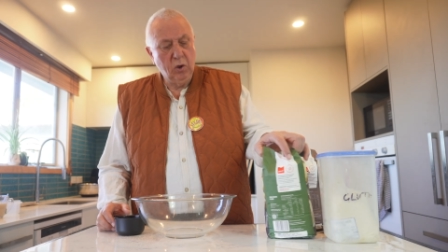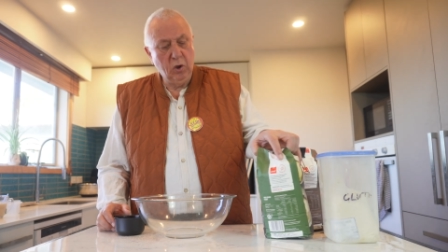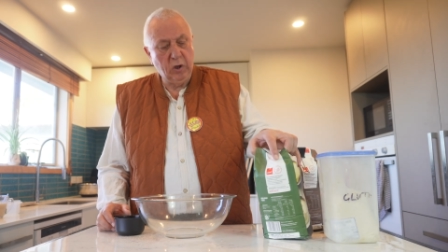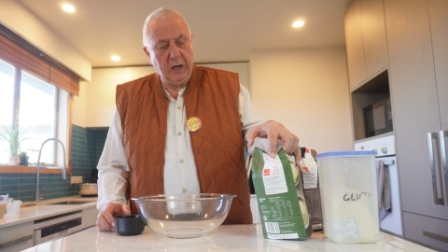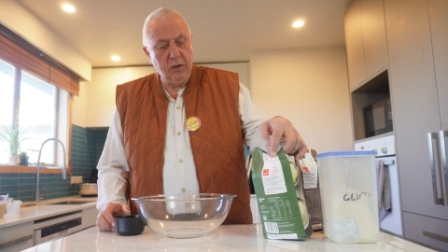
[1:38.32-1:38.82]

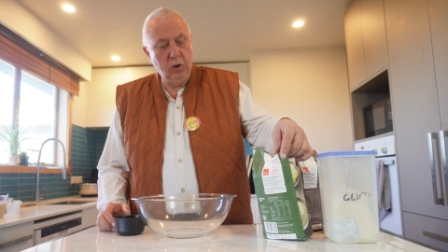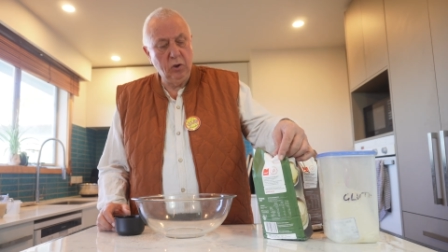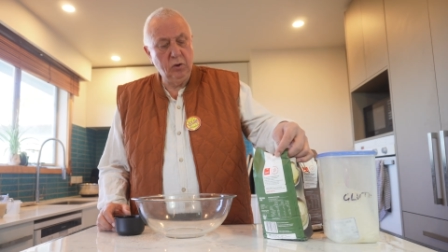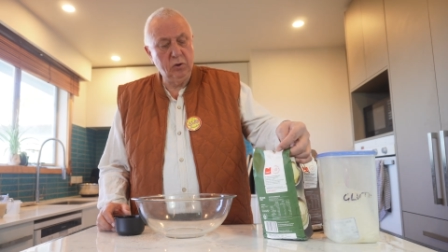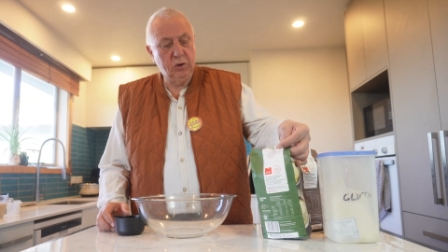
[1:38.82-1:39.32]
You can
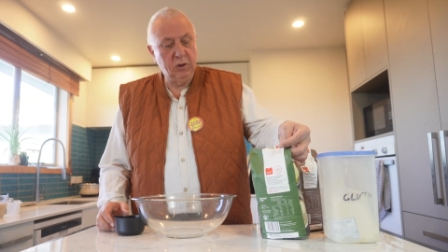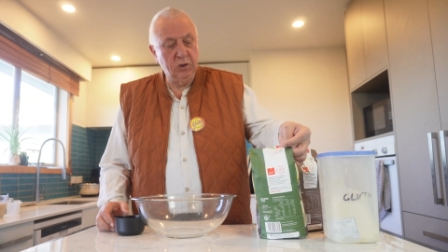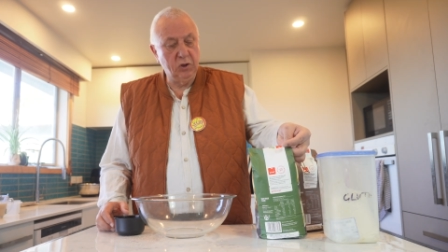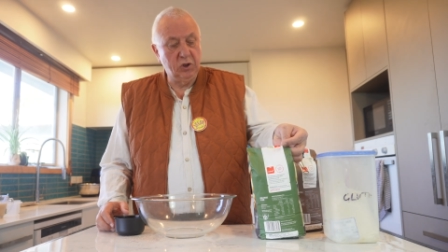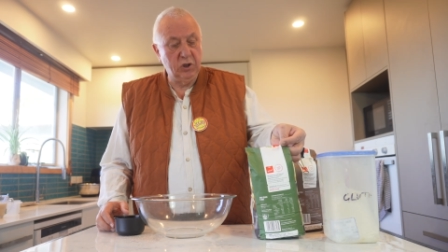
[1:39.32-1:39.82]
use
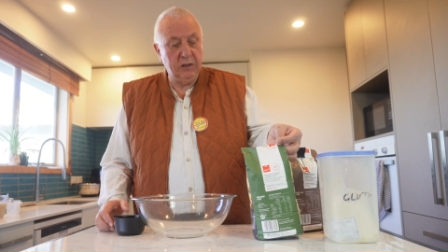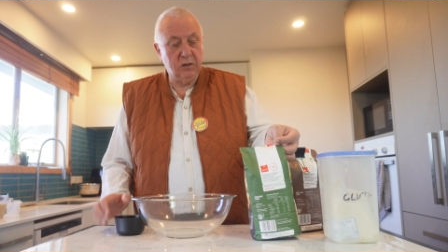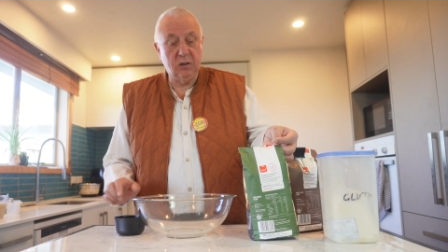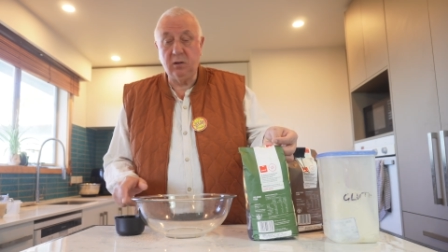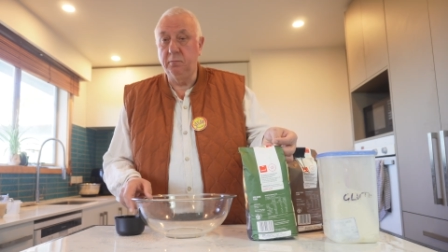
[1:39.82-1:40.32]

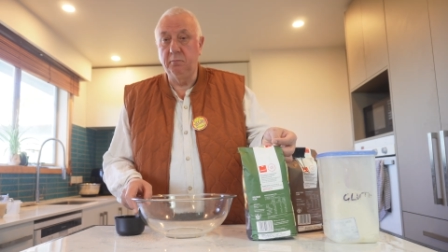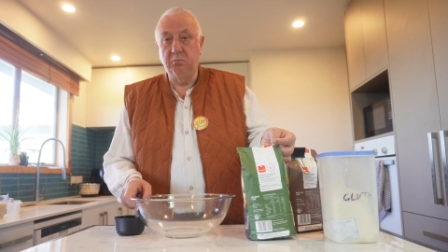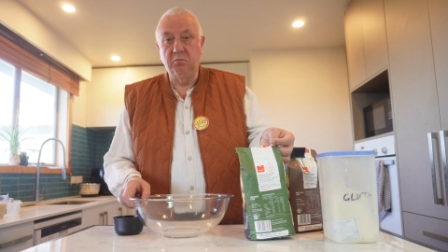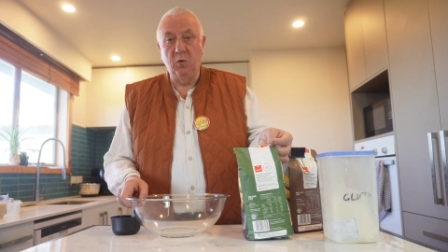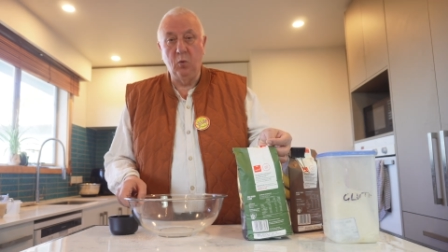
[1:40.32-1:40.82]
just
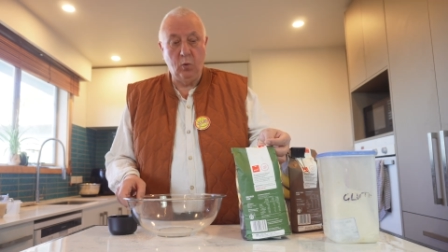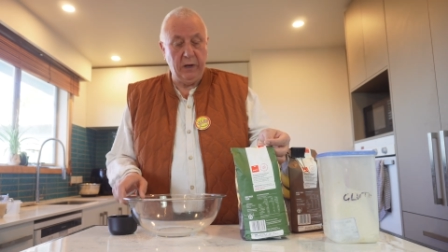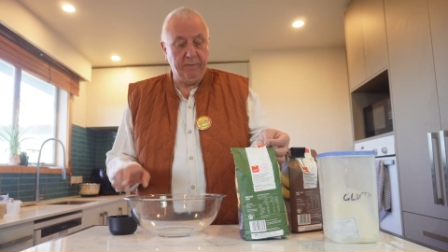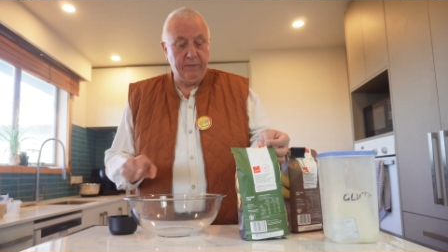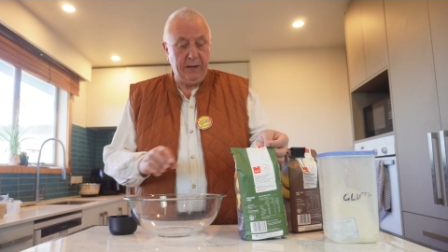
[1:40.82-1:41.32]

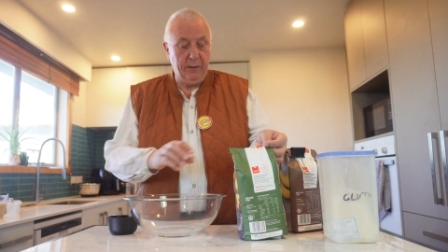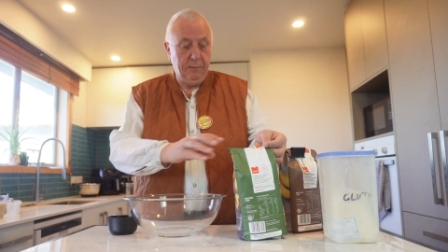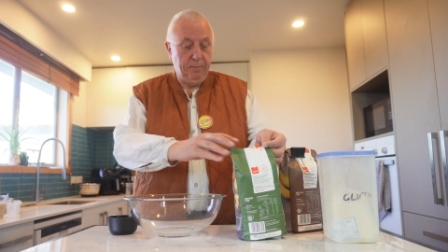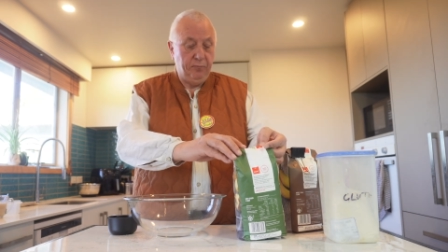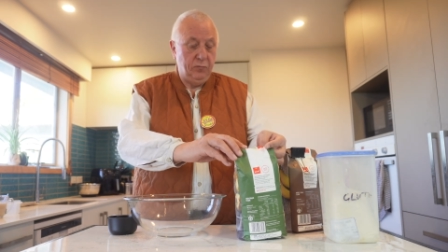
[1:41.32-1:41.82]
white flour,
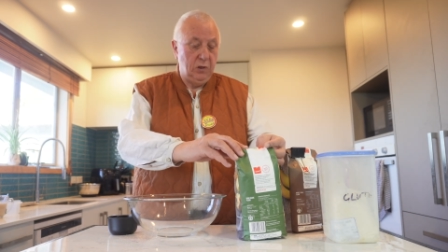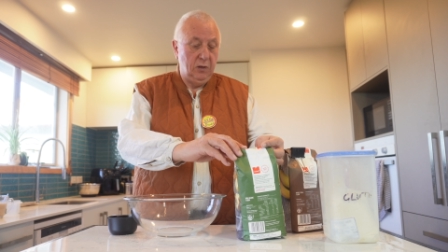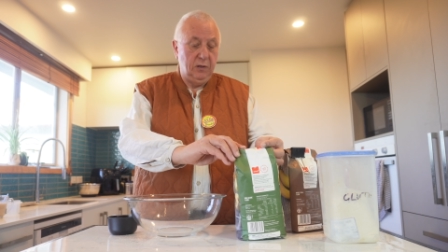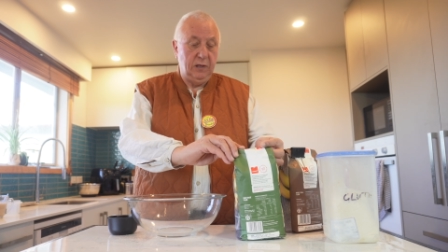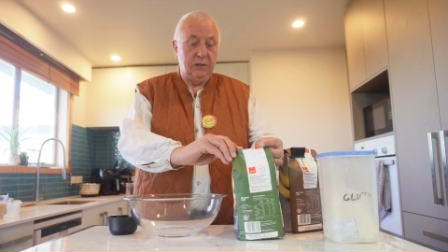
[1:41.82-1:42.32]

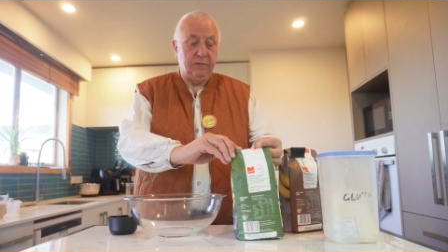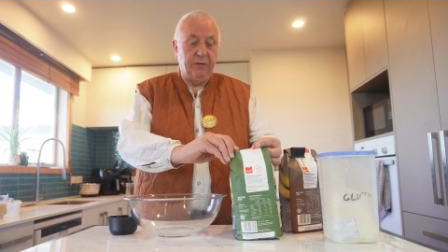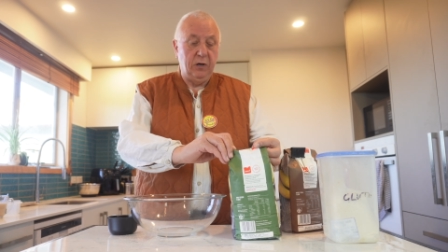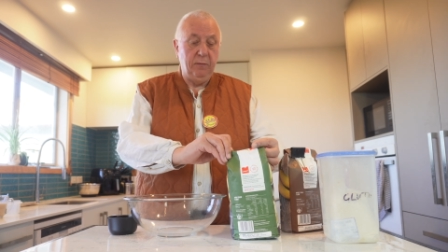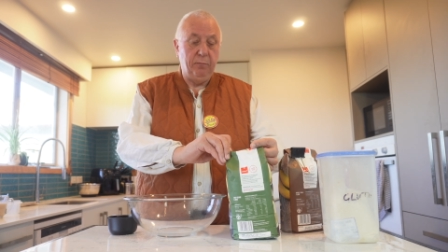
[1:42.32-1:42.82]
that's
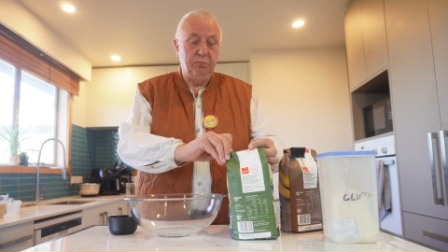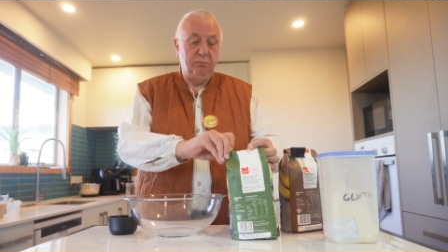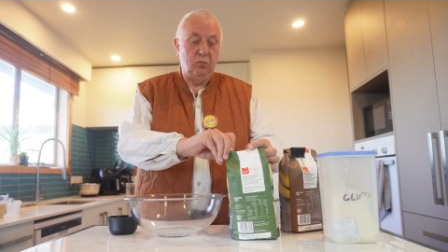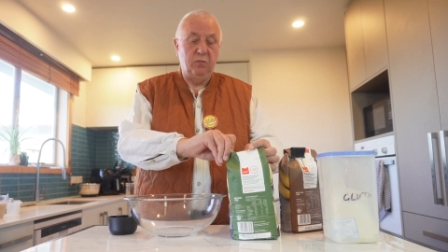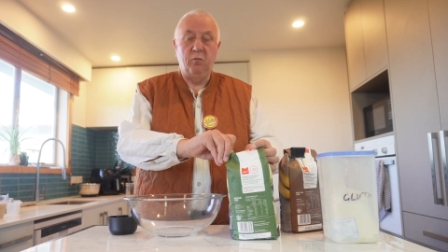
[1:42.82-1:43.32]
fine.
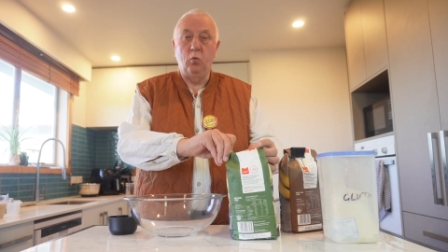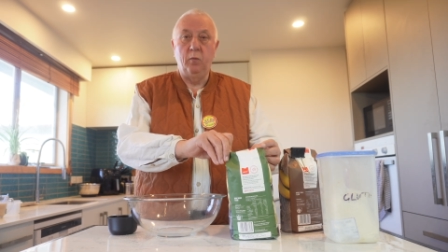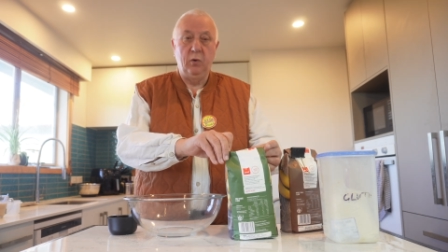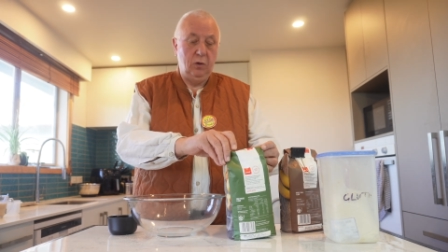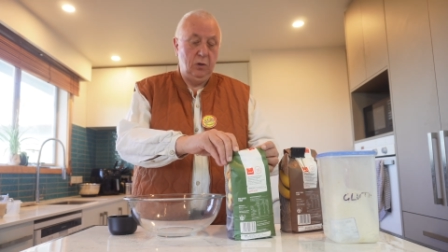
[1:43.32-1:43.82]

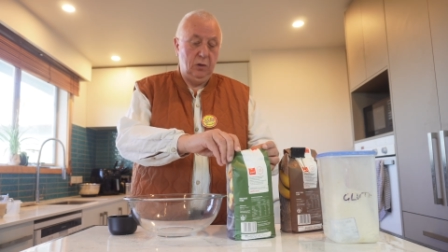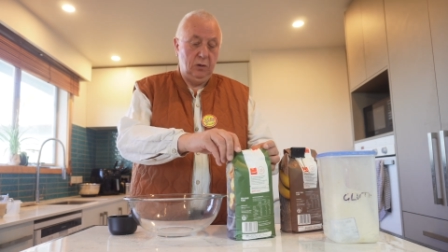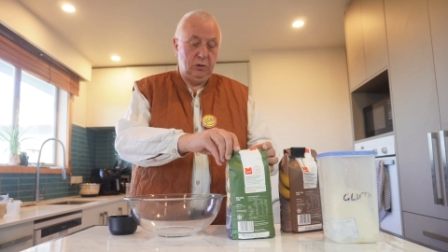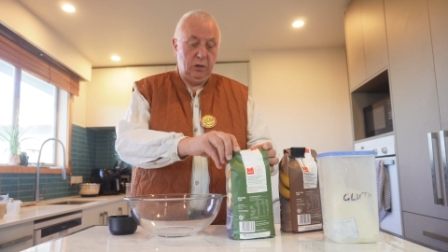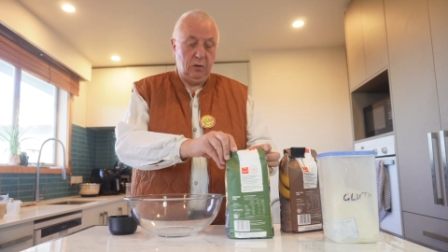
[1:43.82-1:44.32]

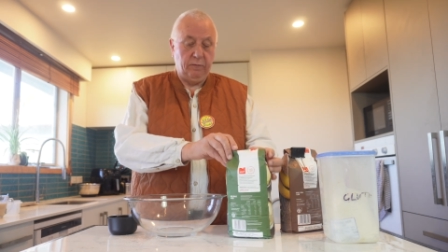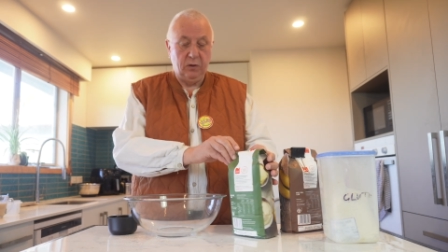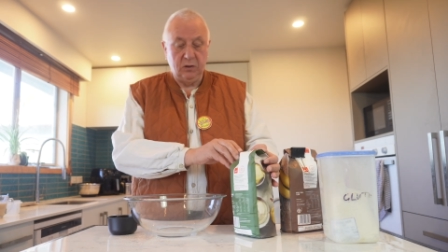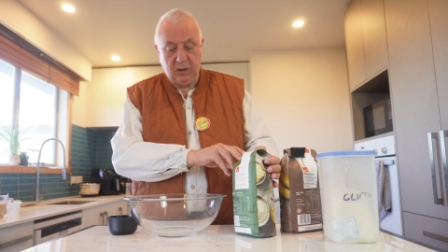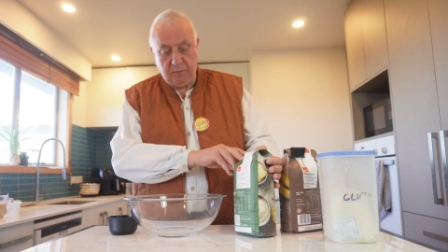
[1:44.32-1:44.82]
So I've
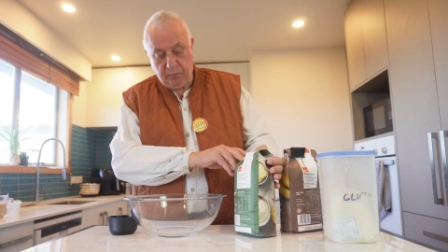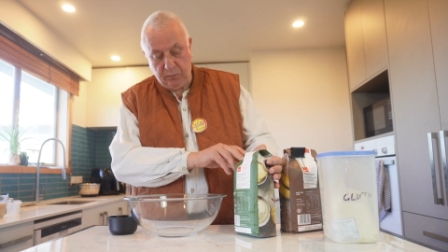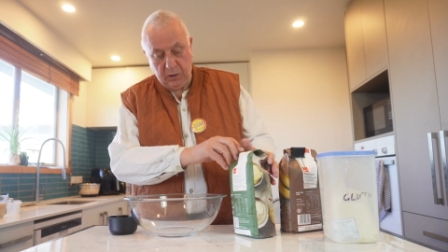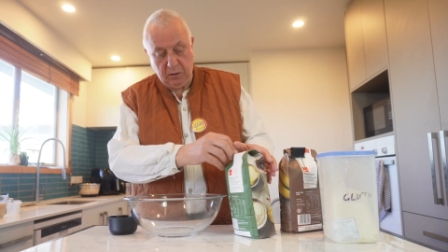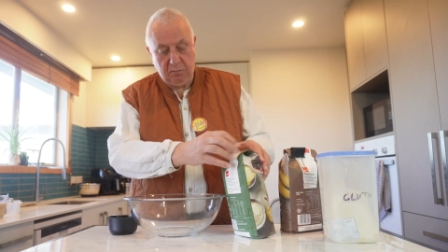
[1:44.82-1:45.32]
got some
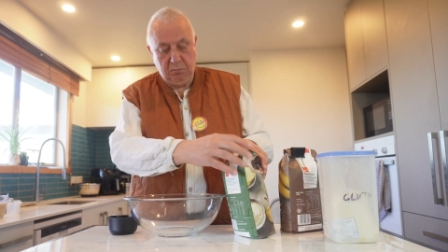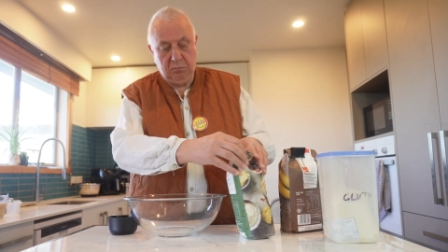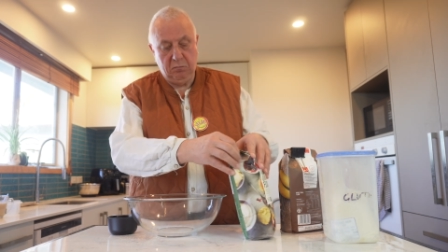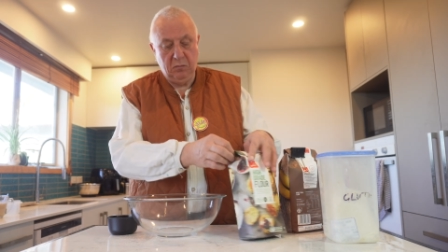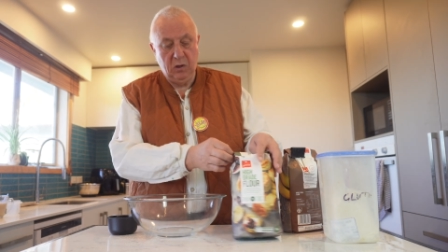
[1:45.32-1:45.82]

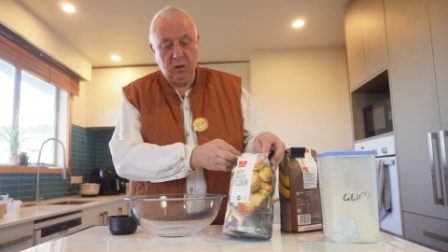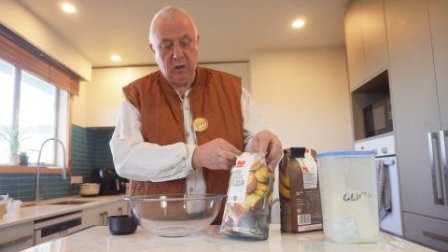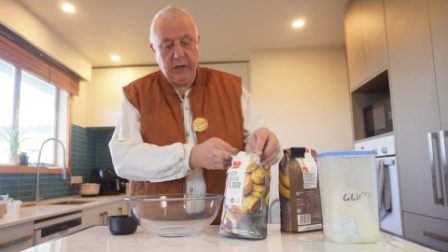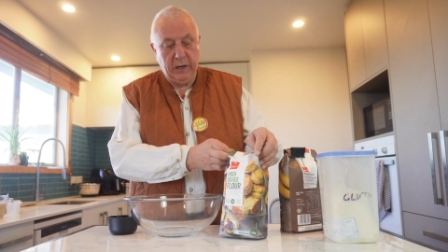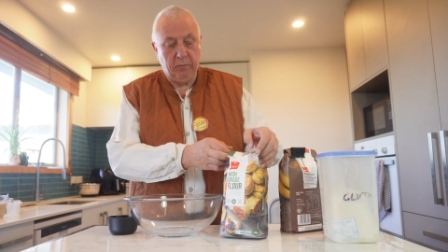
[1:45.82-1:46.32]

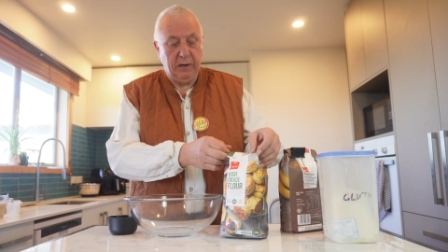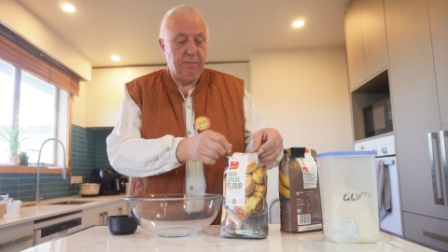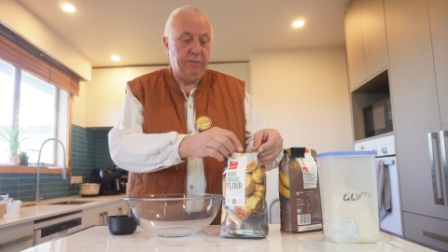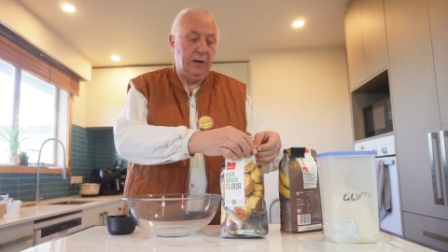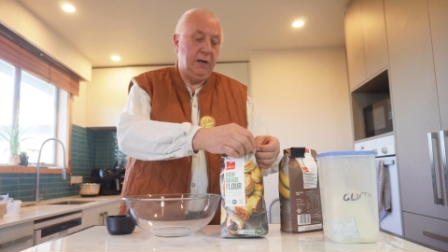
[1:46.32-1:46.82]
high grade
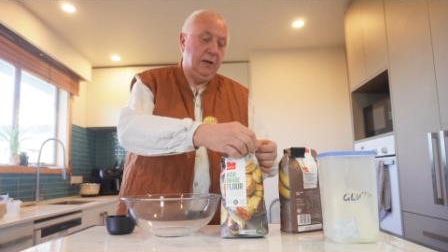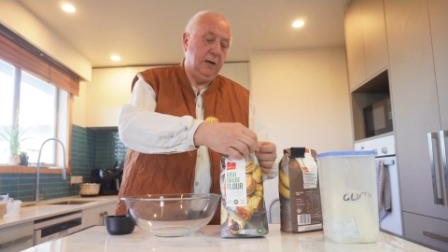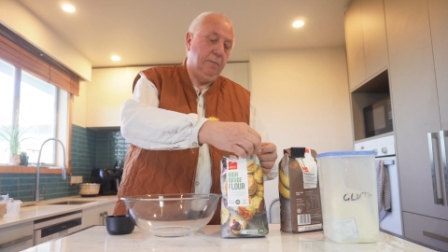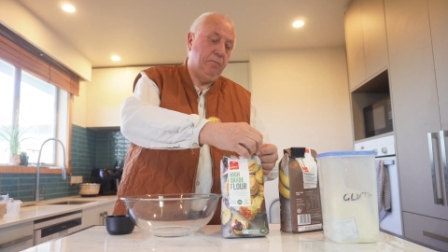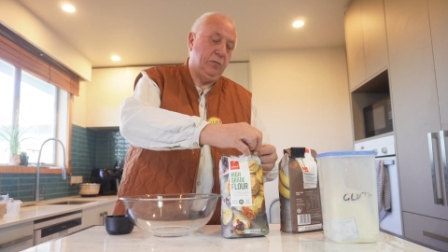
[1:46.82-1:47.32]
flour here,